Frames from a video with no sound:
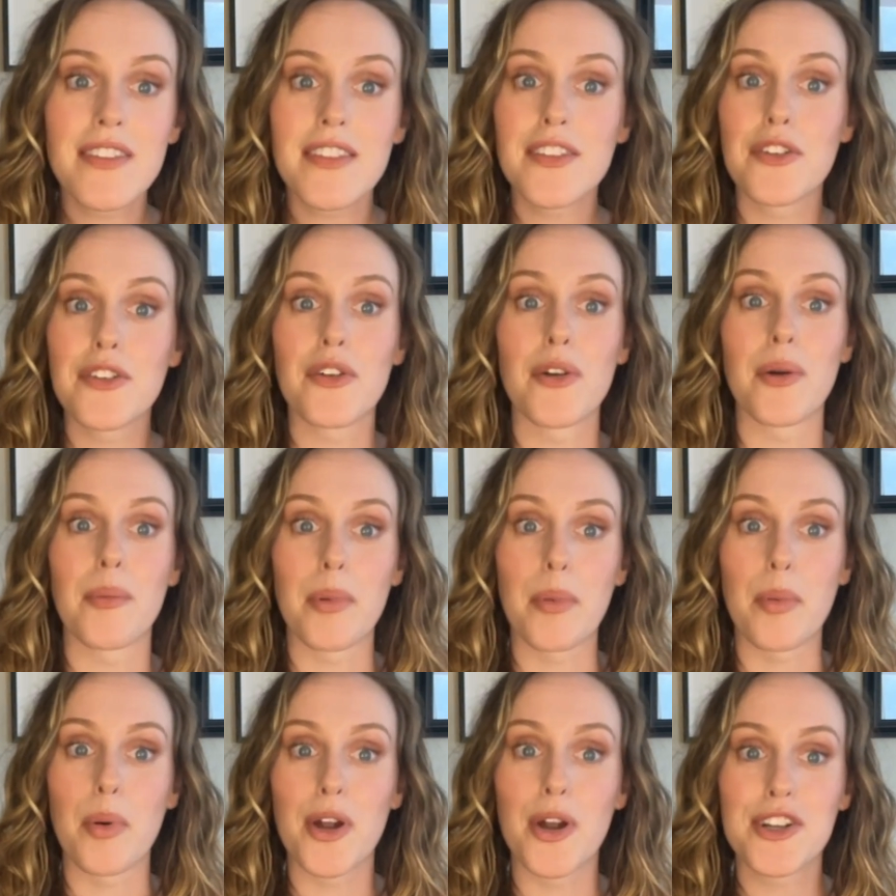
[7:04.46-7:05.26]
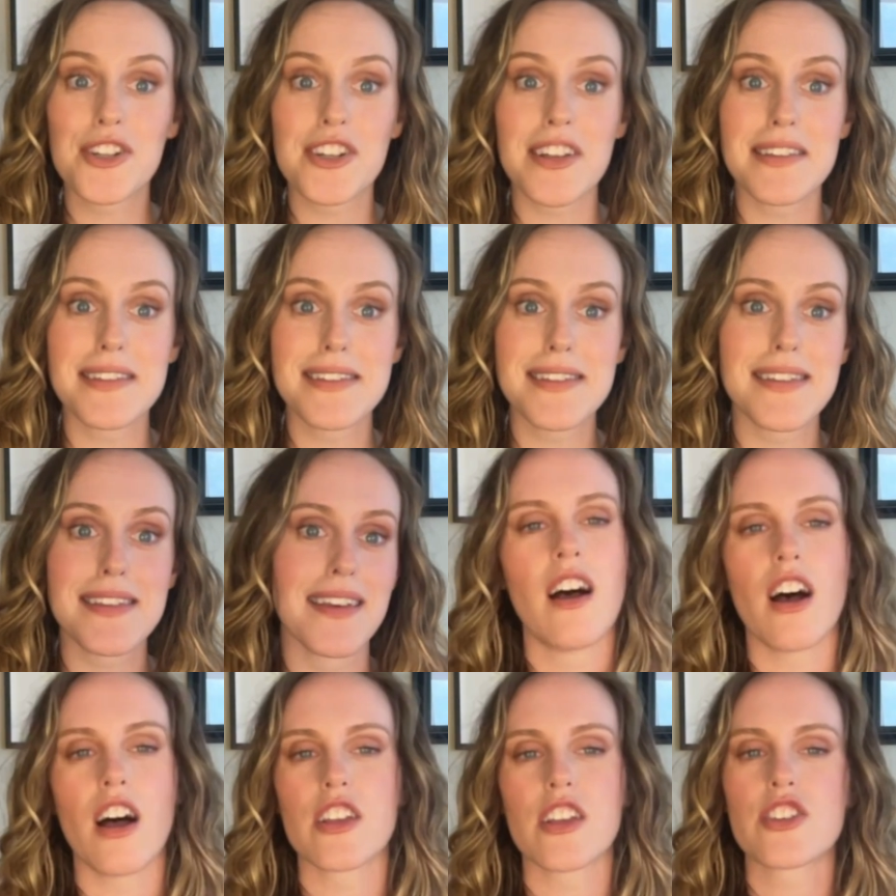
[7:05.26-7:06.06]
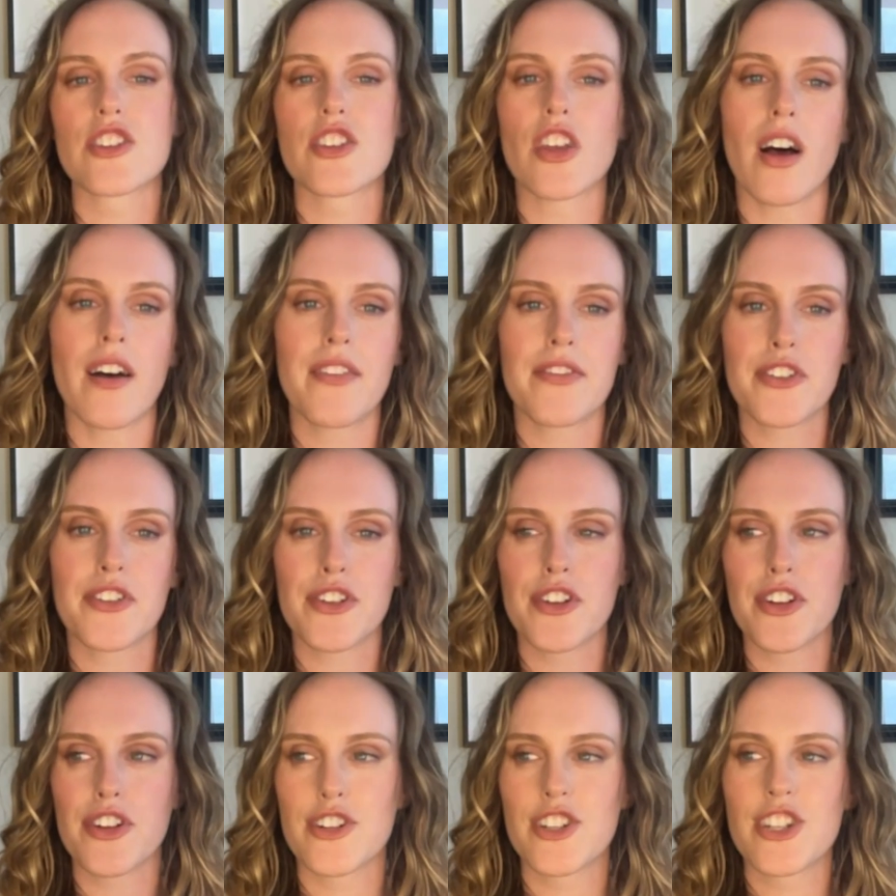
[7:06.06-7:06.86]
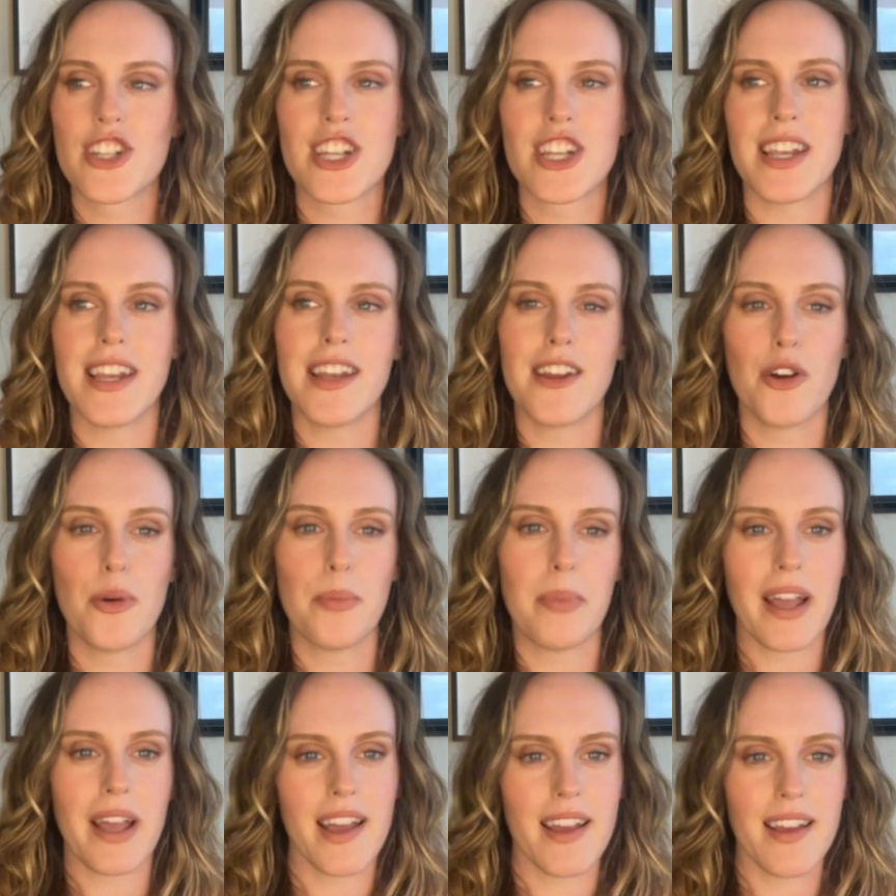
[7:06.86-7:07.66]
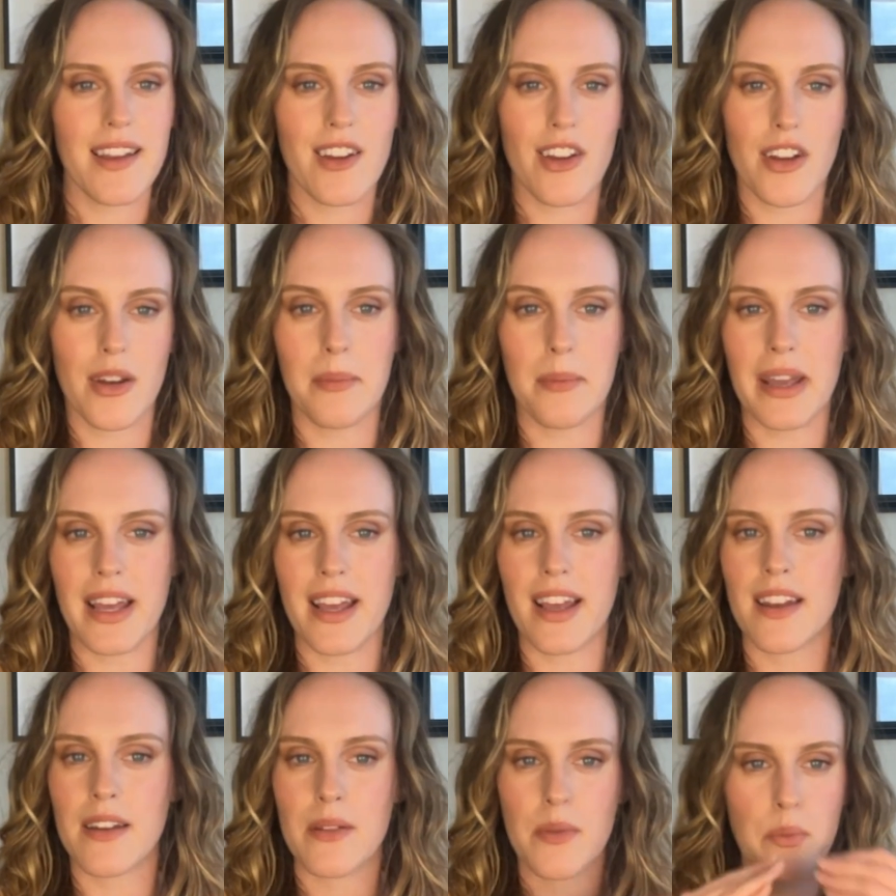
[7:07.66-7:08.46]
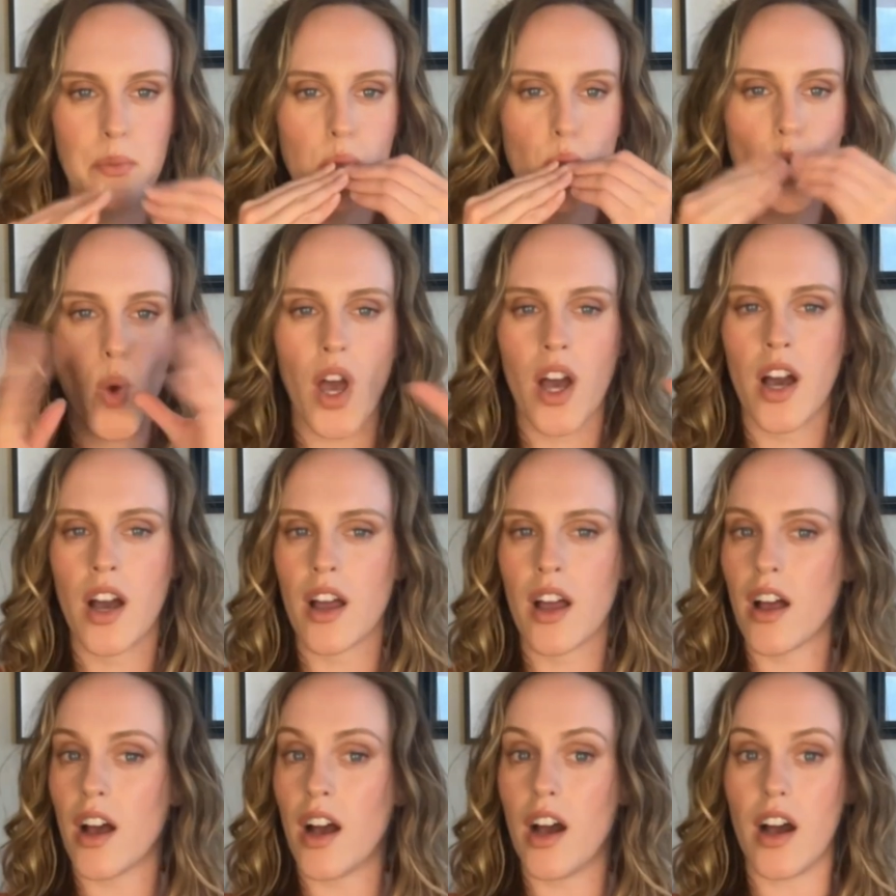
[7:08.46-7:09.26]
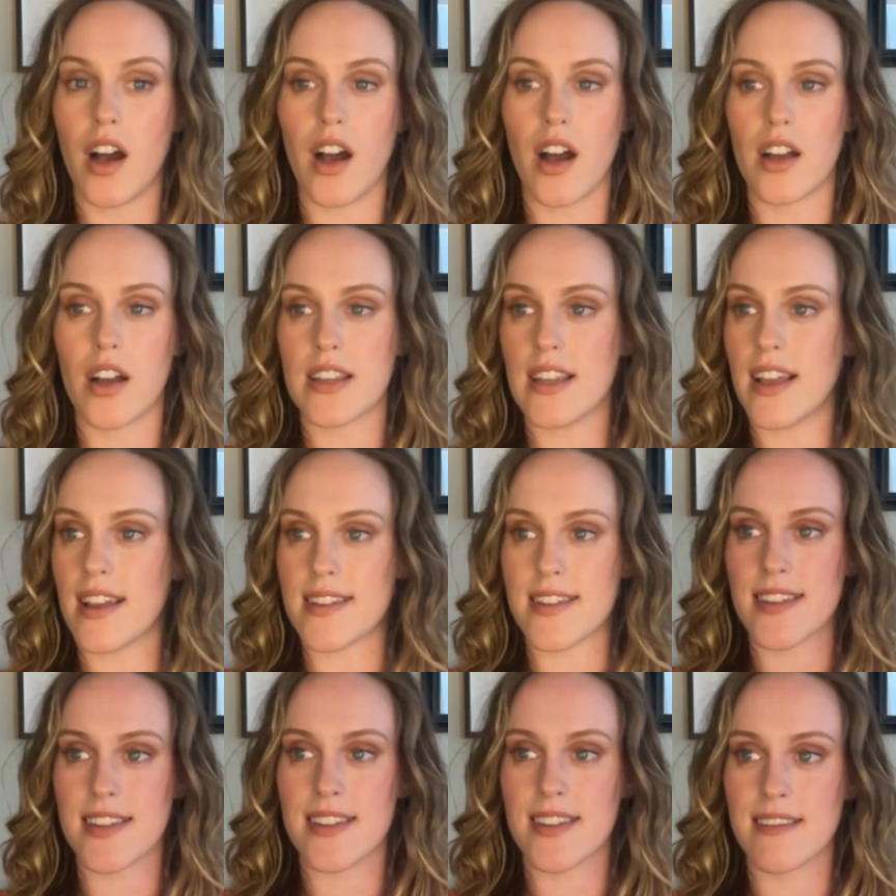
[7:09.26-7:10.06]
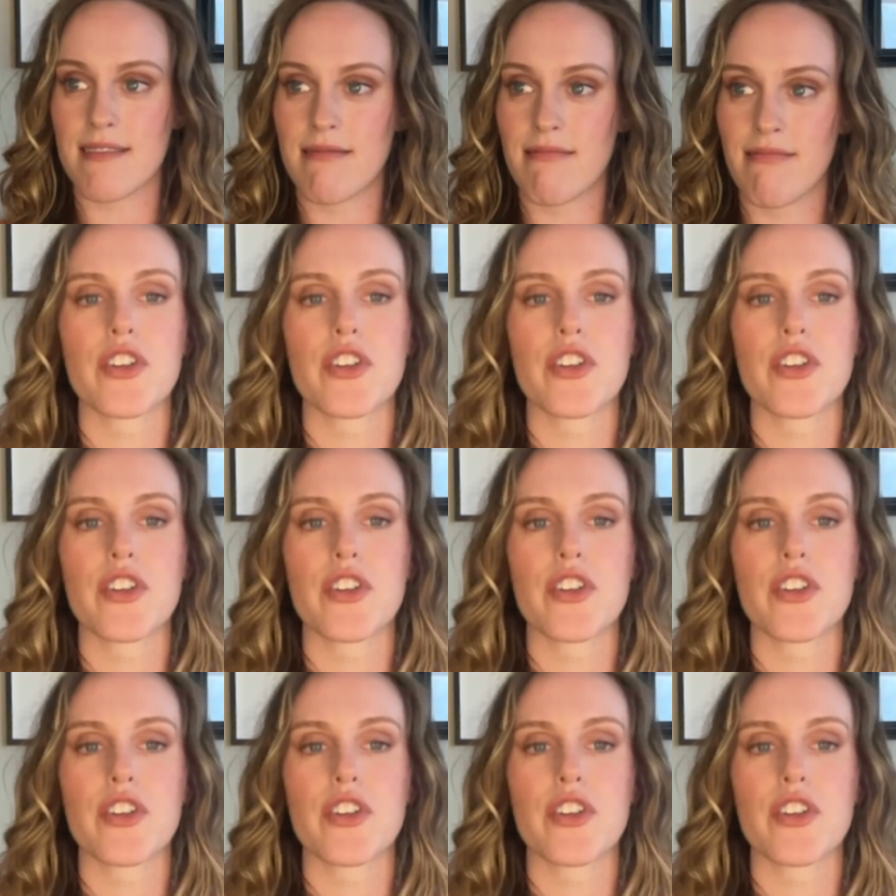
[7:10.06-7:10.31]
your own proportions. A softer chino pant on a man, ah, yes.